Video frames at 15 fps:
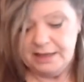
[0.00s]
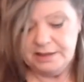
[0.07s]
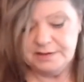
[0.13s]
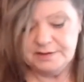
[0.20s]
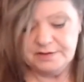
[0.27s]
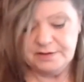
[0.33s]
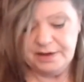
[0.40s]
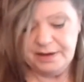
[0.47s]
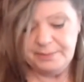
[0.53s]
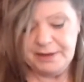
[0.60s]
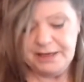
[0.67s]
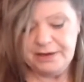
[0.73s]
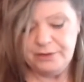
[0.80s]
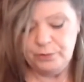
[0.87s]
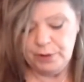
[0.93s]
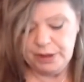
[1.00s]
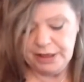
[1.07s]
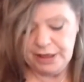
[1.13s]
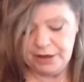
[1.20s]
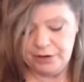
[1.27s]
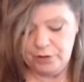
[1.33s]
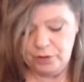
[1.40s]
so I mean, we
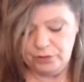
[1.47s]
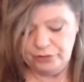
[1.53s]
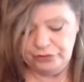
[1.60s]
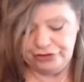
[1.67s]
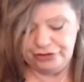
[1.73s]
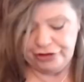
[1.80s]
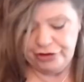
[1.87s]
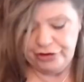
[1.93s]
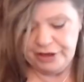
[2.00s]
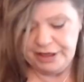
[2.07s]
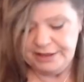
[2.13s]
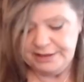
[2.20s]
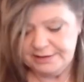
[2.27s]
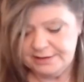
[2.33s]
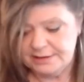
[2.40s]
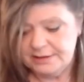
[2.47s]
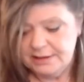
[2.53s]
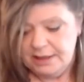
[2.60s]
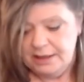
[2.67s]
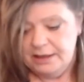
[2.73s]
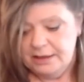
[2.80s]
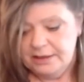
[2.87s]
got our own journeys
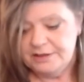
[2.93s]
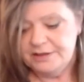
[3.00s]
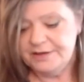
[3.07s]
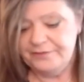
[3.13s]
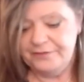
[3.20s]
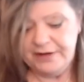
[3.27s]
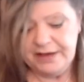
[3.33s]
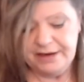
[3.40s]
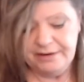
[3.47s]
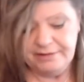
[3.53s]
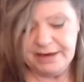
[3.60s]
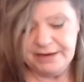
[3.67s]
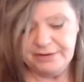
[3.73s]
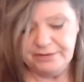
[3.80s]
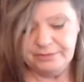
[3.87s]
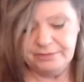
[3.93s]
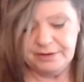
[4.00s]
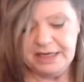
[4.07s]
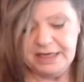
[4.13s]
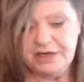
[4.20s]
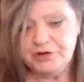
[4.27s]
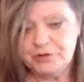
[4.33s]
to figure out.
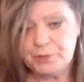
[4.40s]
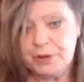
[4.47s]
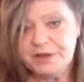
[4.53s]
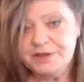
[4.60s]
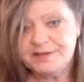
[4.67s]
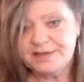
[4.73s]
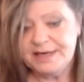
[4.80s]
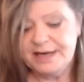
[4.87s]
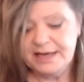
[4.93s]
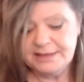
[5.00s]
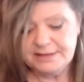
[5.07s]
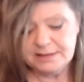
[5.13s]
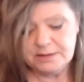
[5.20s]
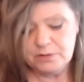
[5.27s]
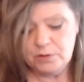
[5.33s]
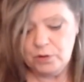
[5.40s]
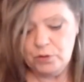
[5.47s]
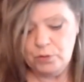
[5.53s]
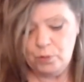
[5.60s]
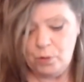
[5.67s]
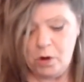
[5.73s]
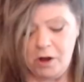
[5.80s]
Each person has their
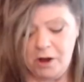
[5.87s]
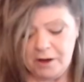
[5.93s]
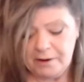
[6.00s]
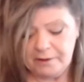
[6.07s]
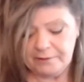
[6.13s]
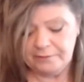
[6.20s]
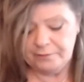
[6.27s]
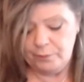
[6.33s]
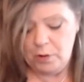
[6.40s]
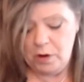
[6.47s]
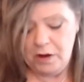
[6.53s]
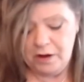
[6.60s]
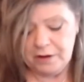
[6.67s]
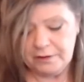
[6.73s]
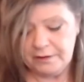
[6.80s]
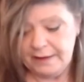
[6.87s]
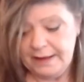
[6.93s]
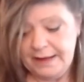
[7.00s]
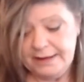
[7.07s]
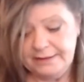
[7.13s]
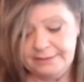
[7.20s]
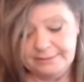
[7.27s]
own walk to walk,
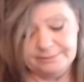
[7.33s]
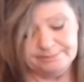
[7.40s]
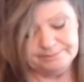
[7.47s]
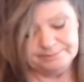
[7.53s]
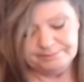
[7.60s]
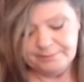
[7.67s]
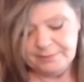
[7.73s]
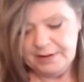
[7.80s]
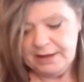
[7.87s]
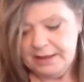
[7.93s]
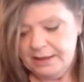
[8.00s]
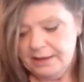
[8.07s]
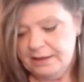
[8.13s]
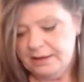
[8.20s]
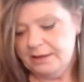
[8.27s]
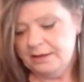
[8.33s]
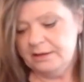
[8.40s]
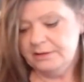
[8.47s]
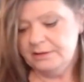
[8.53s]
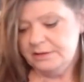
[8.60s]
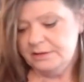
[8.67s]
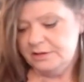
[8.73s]
and
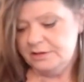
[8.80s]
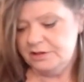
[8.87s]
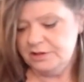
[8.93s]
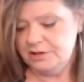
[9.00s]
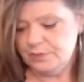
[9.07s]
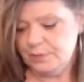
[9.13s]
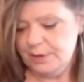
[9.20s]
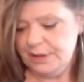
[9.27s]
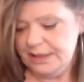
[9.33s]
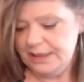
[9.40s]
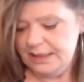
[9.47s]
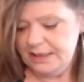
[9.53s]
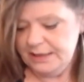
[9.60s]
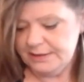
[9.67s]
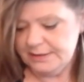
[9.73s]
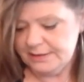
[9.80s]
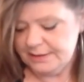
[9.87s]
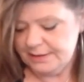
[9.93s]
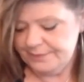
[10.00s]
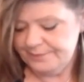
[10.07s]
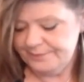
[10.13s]
it's just what it is.